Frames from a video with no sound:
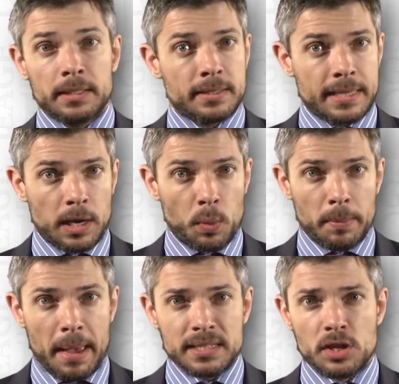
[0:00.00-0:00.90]
The takeaway
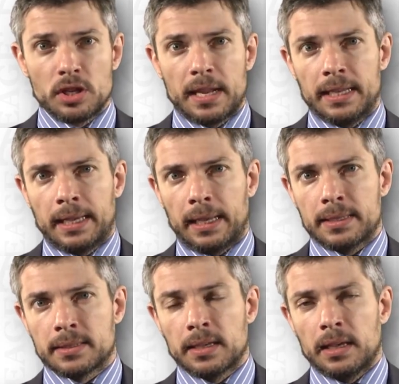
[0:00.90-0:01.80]
message in any
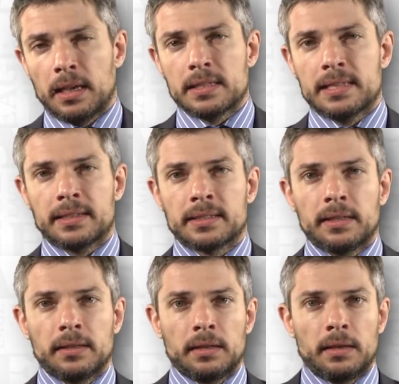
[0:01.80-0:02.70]
case is that
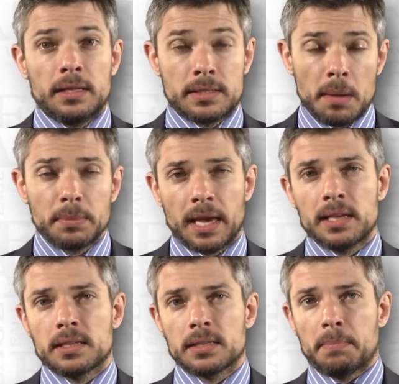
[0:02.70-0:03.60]
in some
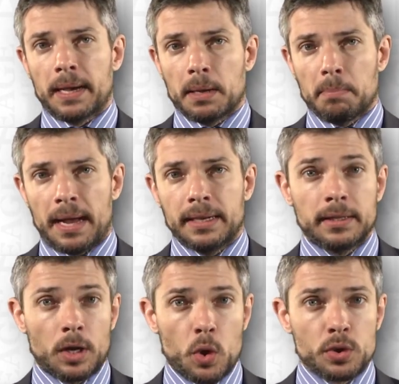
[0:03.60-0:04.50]
cases, by combining
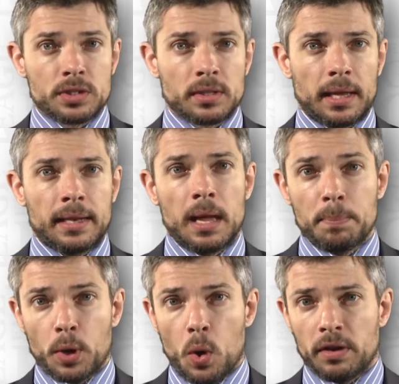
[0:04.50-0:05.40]
the ghost and
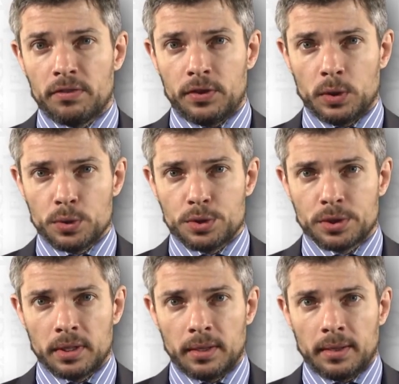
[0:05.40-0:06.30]
upgoing
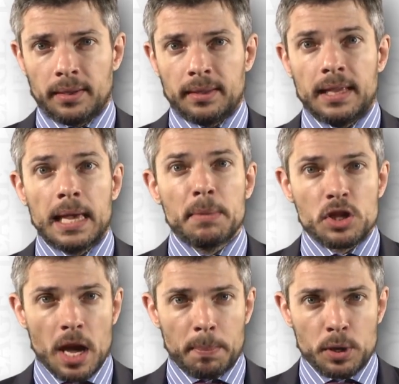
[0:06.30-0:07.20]
fields, the
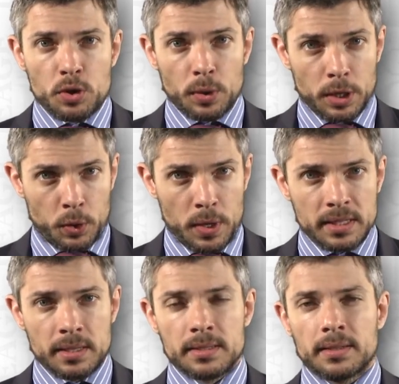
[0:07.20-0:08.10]
image aperture
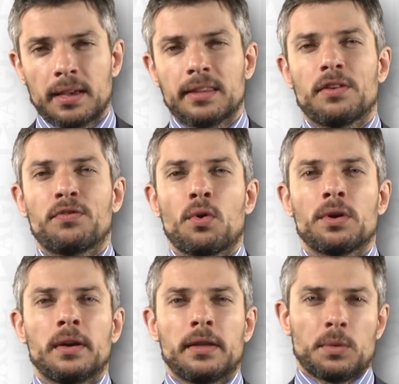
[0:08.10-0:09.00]
increases and
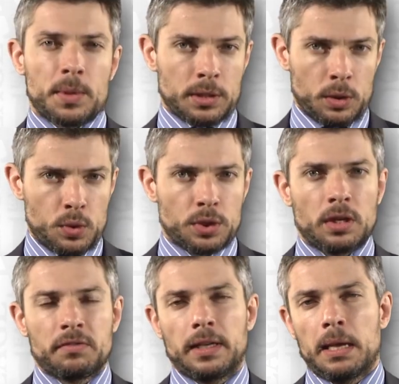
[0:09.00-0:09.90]
therefore the resolution
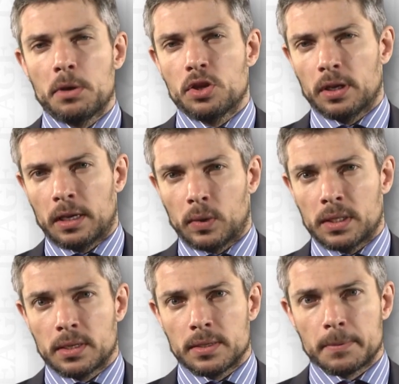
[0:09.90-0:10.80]
of the image
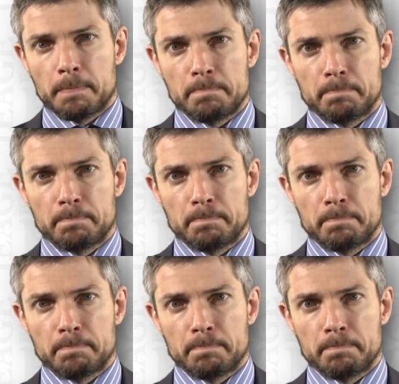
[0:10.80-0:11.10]
increases.